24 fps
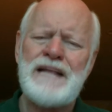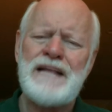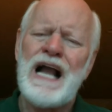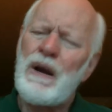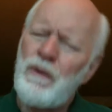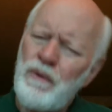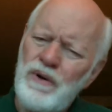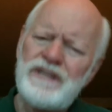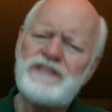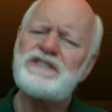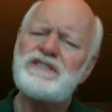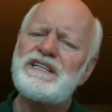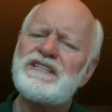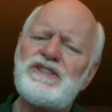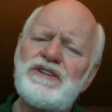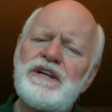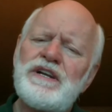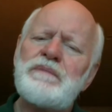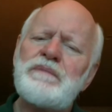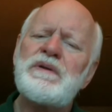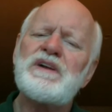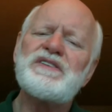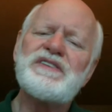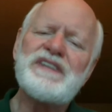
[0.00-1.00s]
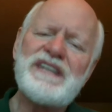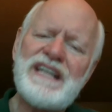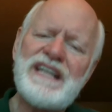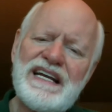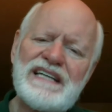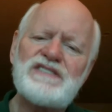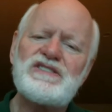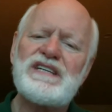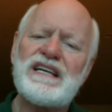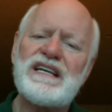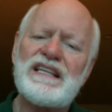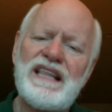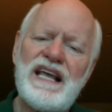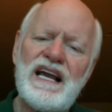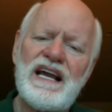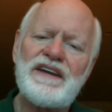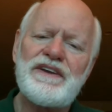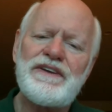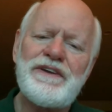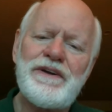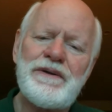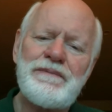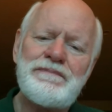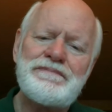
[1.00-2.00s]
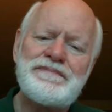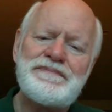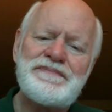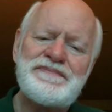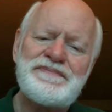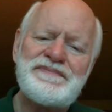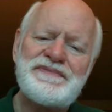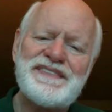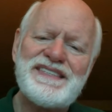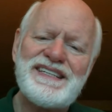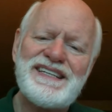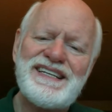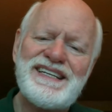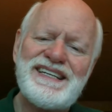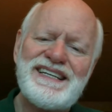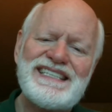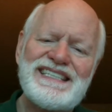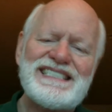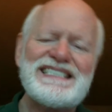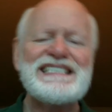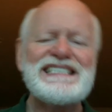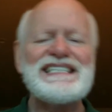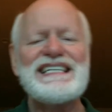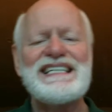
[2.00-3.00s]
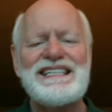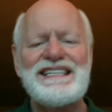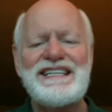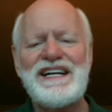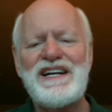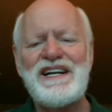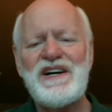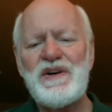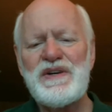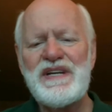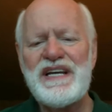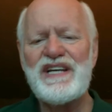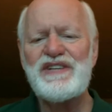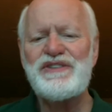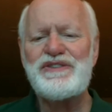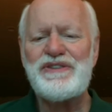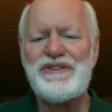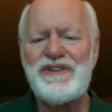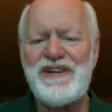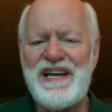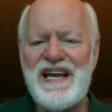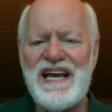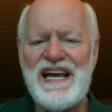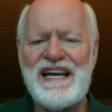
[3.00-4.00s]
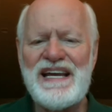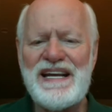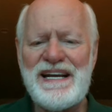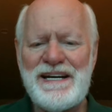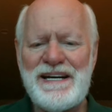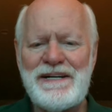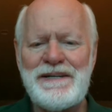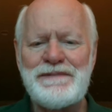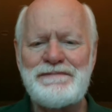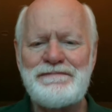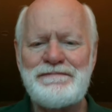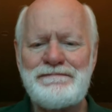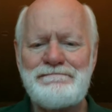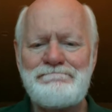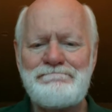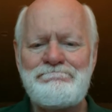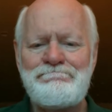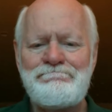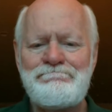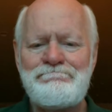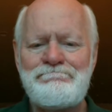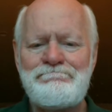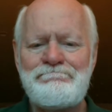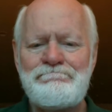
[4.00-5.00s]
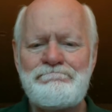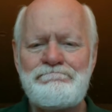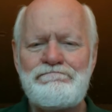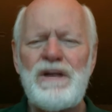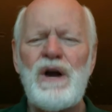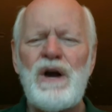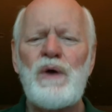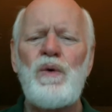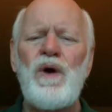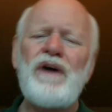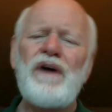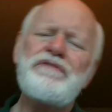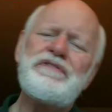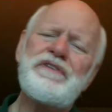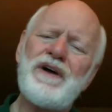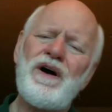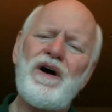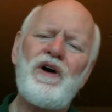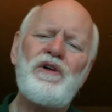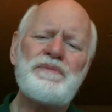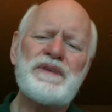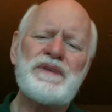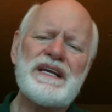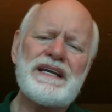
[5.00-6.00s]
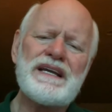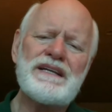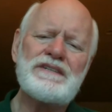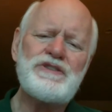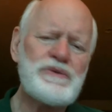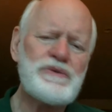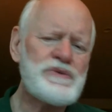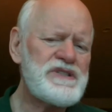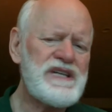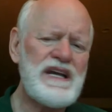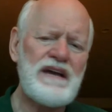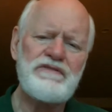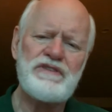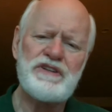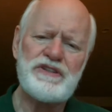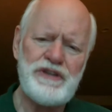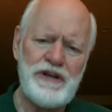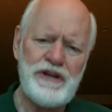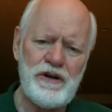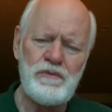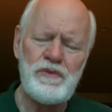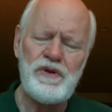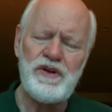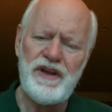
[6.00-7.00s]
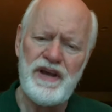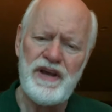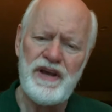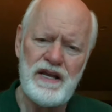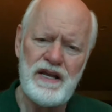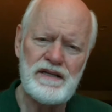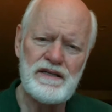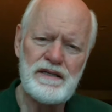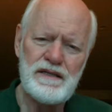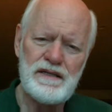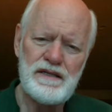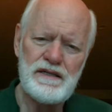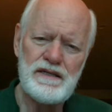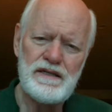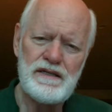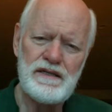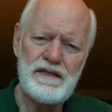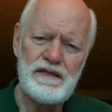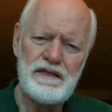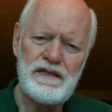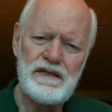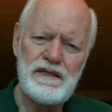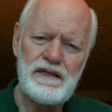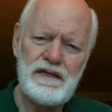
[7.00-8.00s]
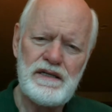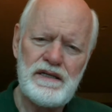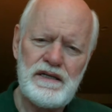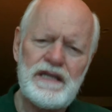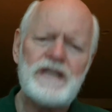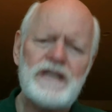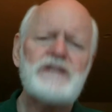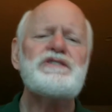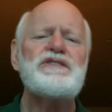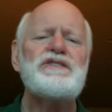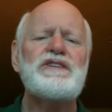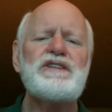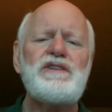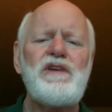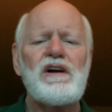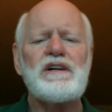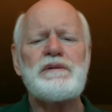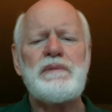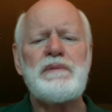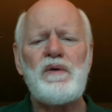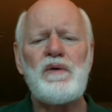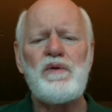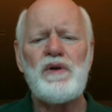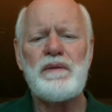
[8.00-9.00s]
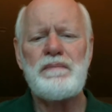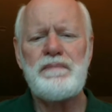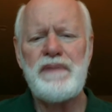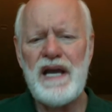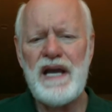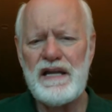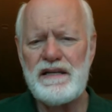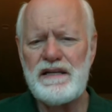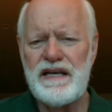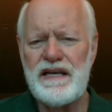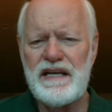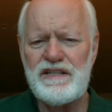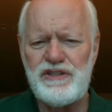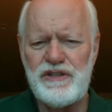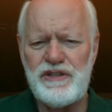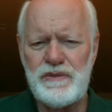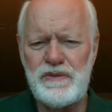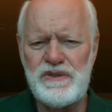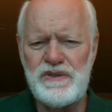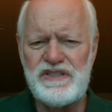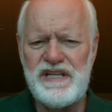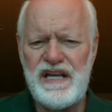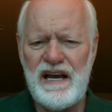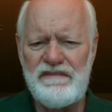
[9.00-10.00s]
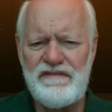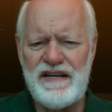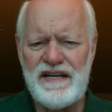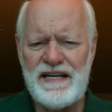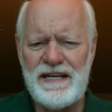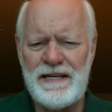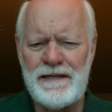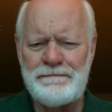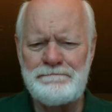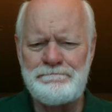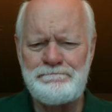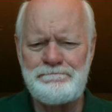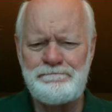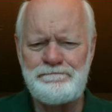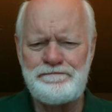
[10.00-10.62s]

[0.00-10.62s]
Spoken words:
want to send you an email today and say thank you. He said, yesterday my wife called me and she was having a terrible day. And she talked about what a bad day she was having, and